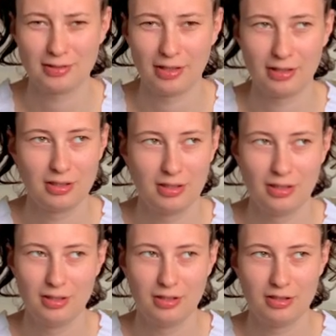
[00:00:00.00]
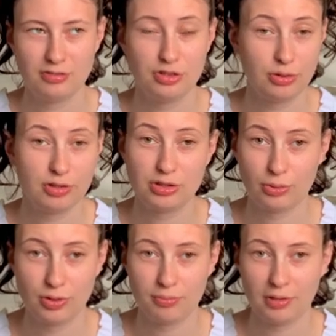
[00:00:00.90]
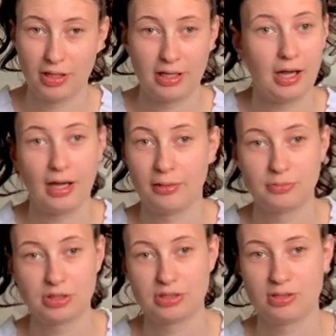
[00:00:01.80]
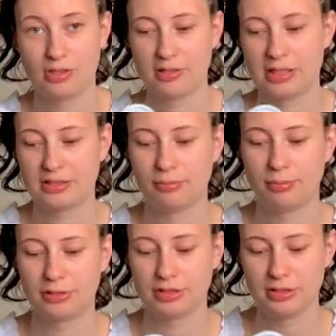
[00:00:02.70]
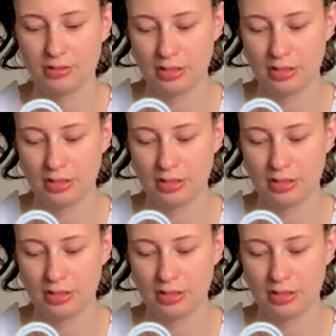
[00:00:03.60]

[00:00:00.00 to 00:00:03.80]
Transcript: Like, if you do it, do it, but, like, I'm just not that type of person.